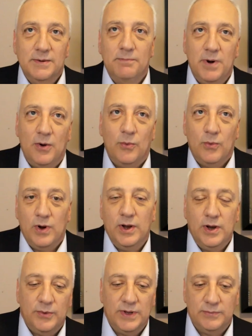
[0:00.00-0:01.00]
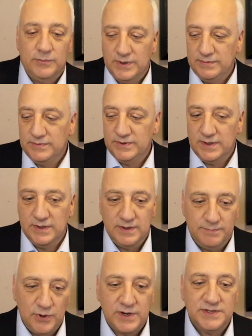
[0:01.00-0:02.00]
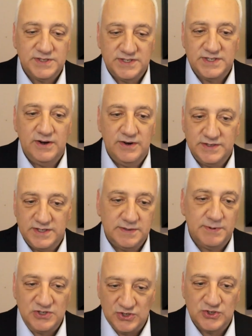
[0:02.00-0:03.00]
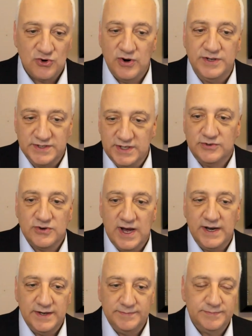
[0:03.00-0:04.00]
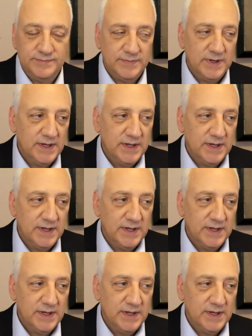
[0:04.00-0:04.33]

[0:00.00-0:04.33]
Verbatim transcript: But, you know, what, what the, the book is a series, there's a bunch of stories to try to